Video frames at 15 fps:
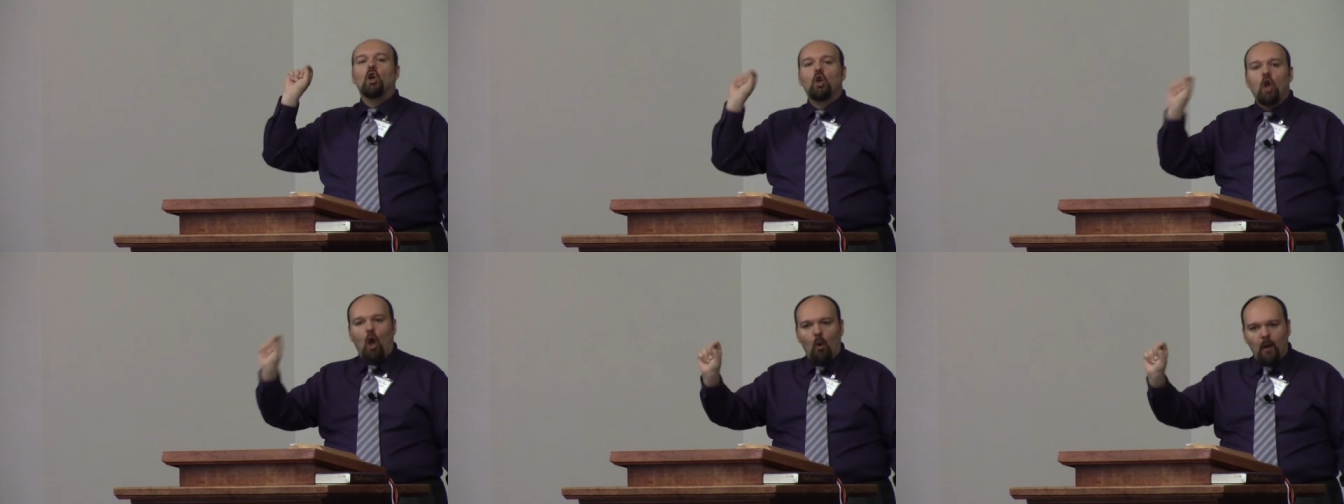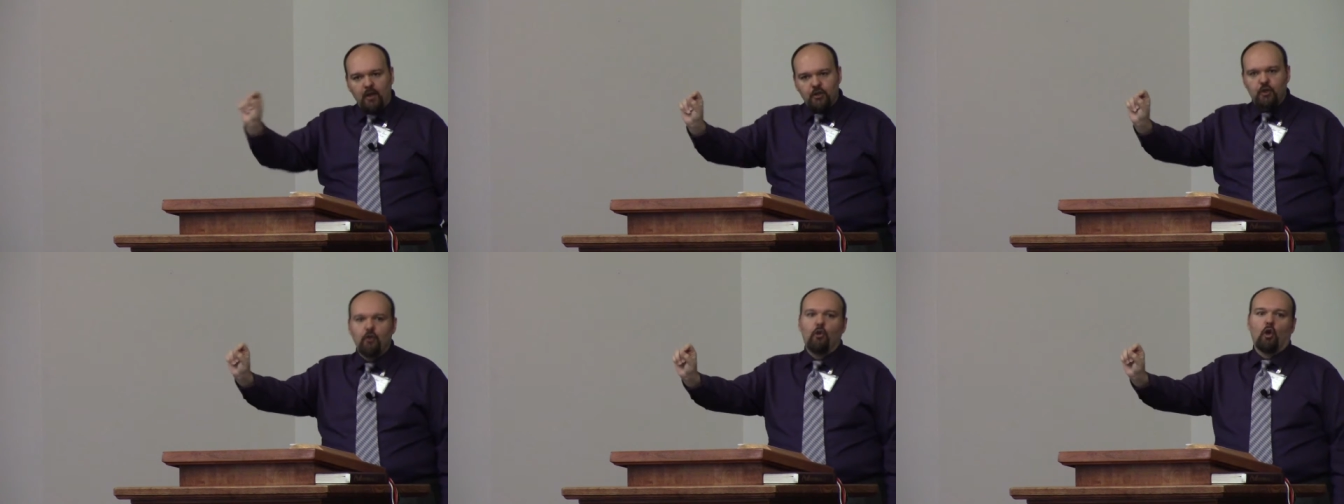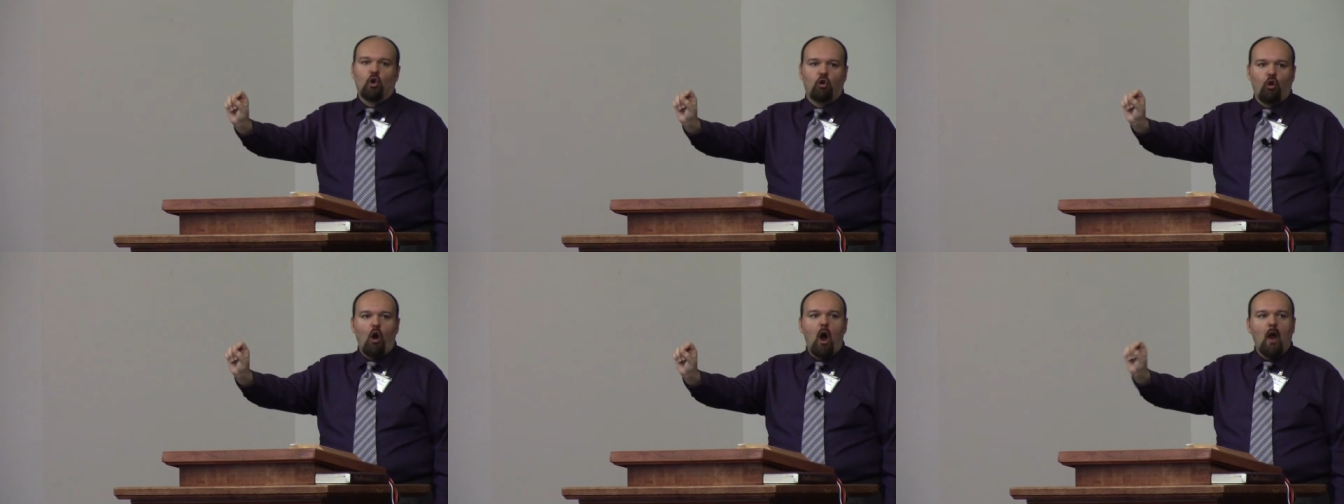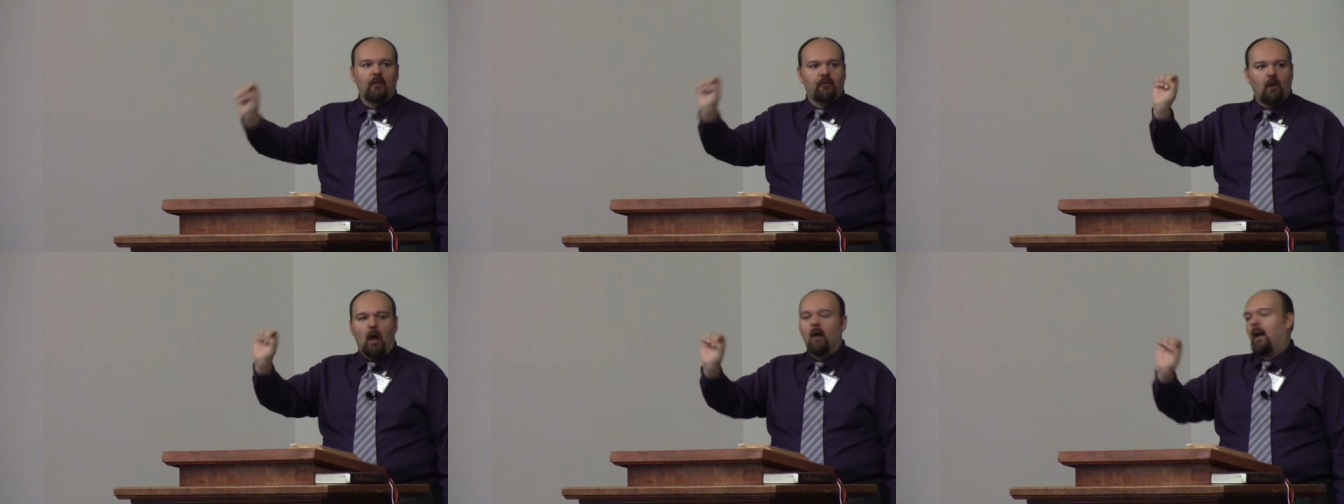going to the
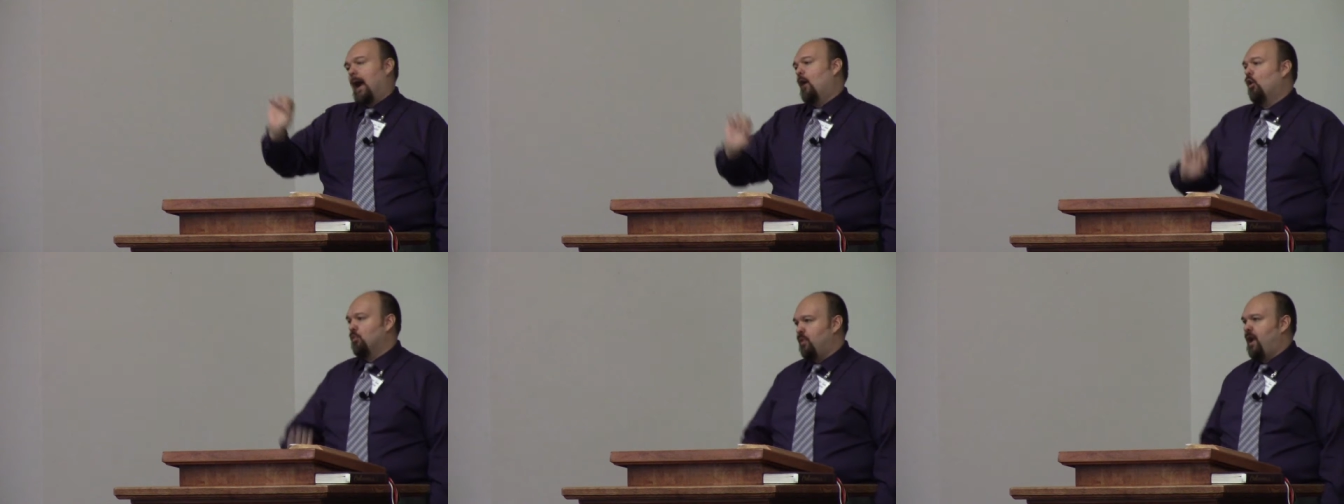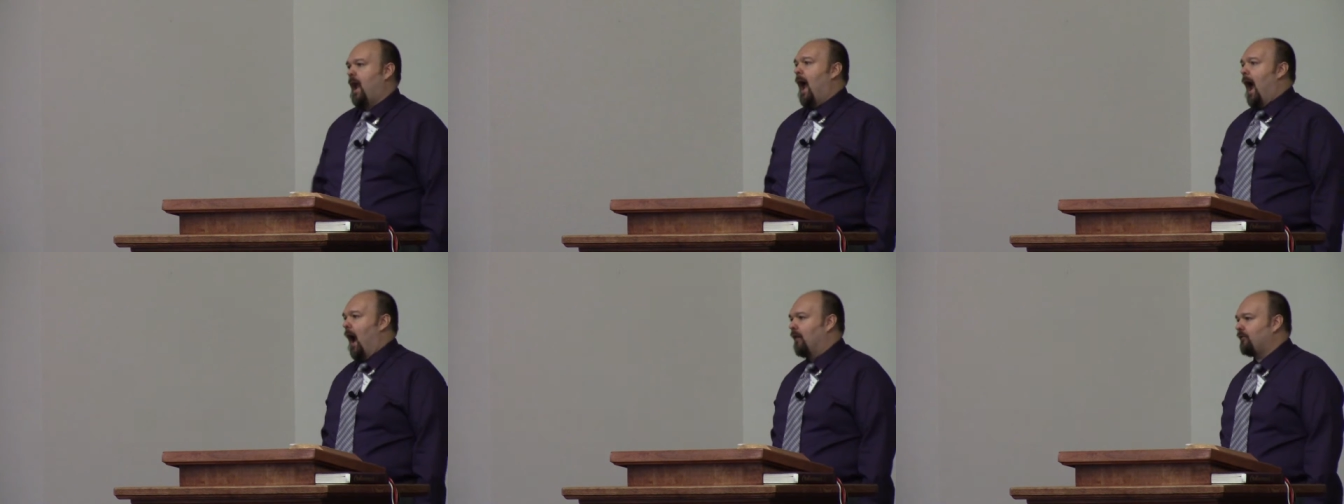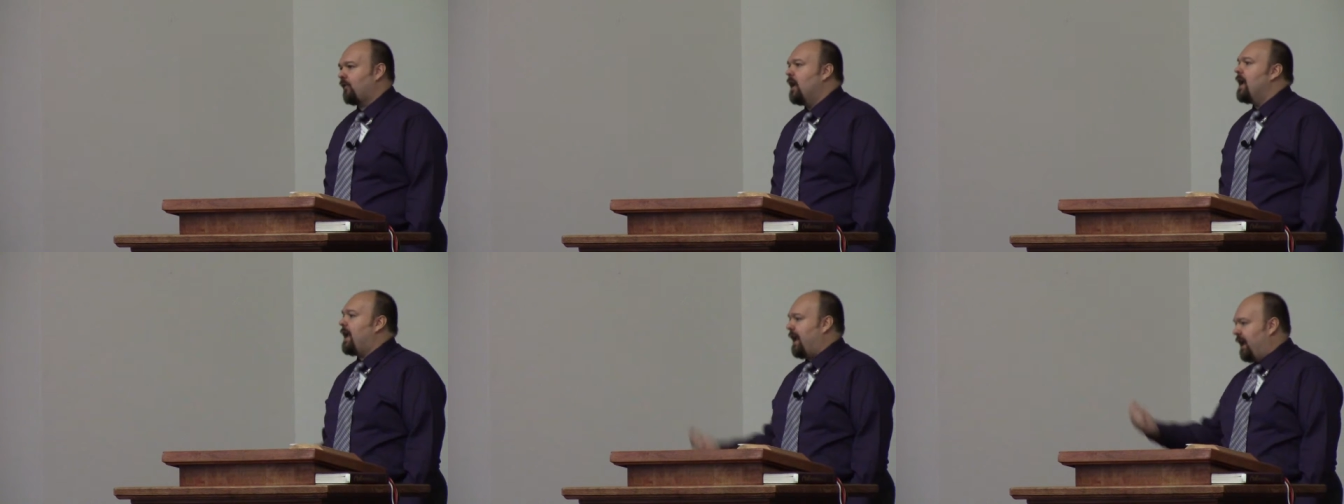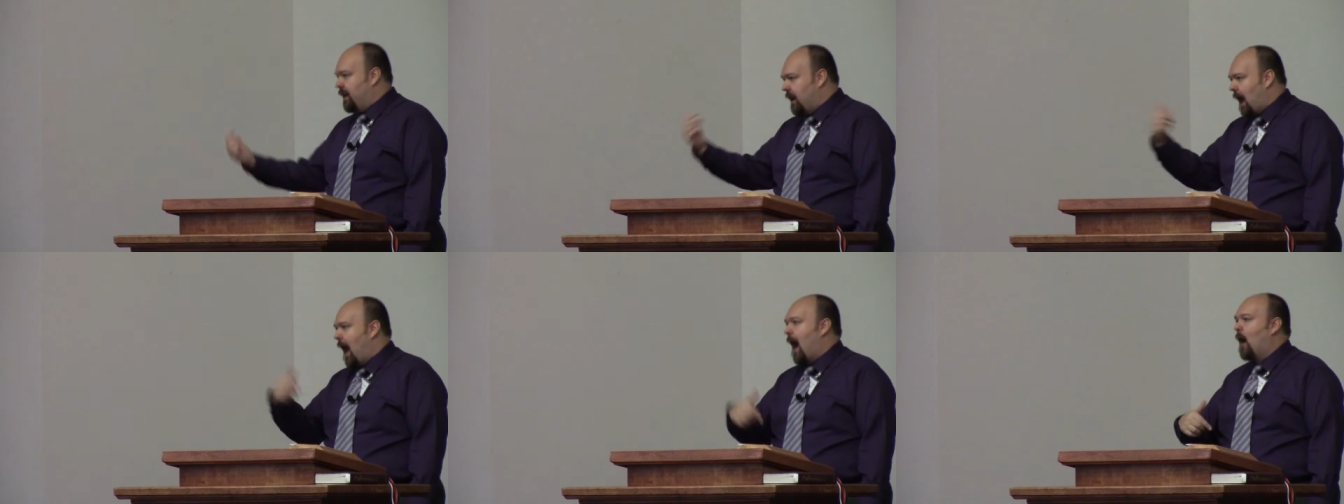cross on our behalf,
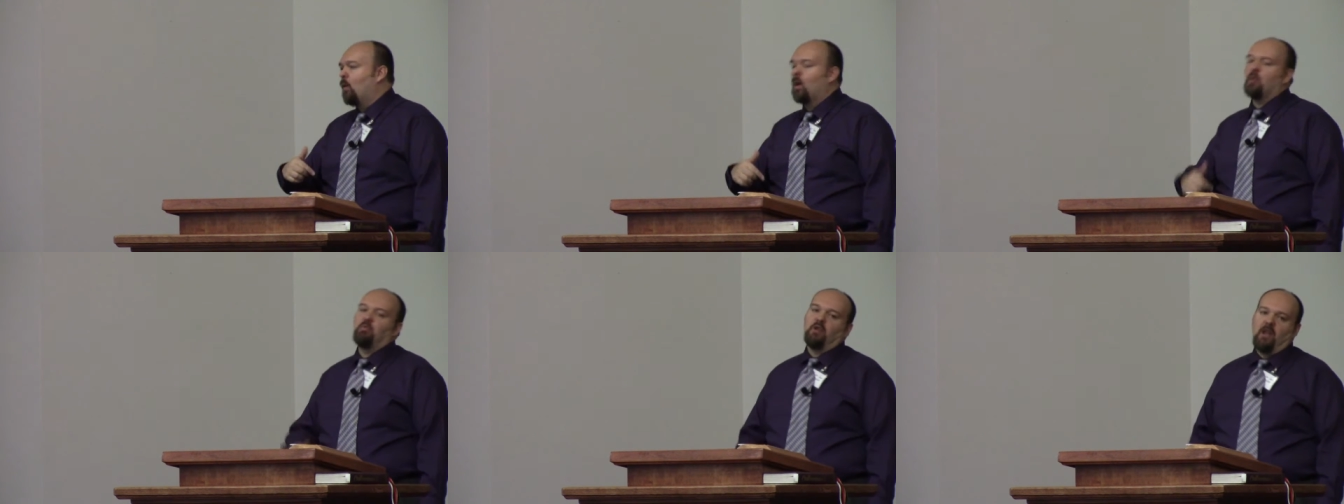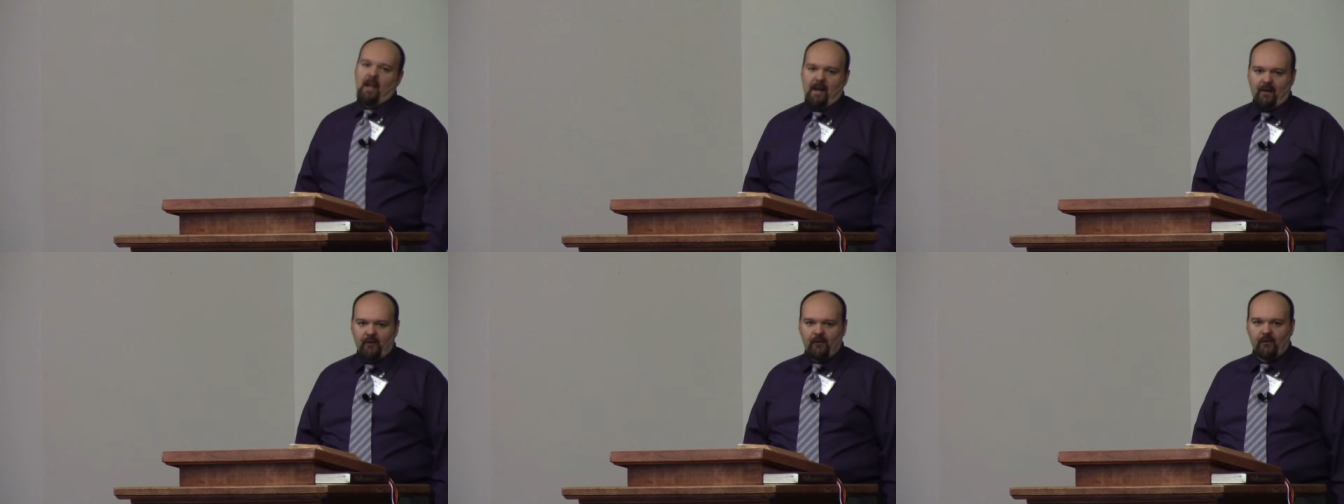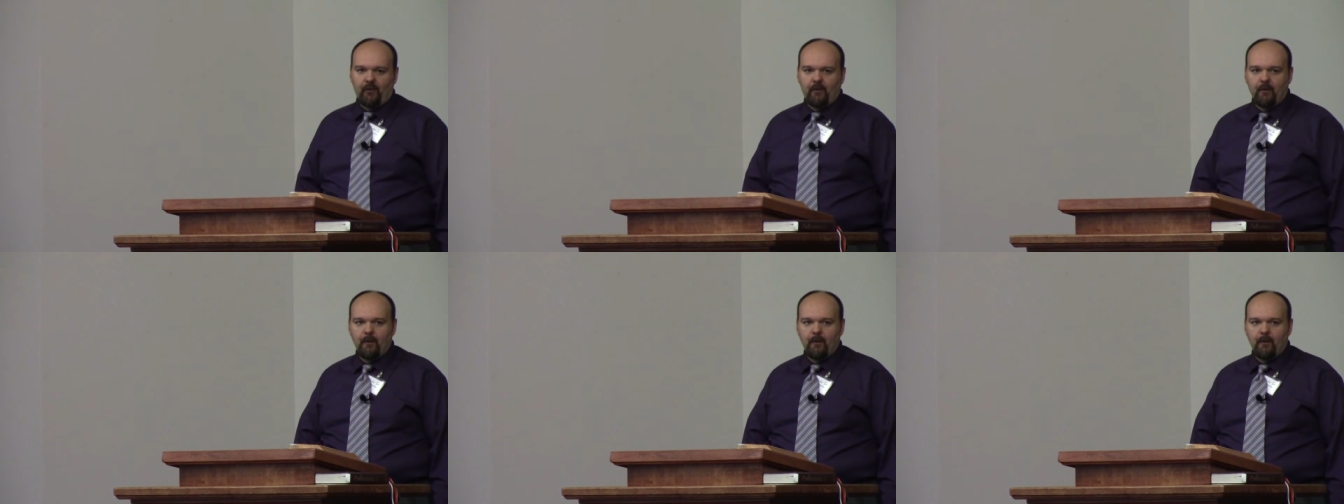in our place.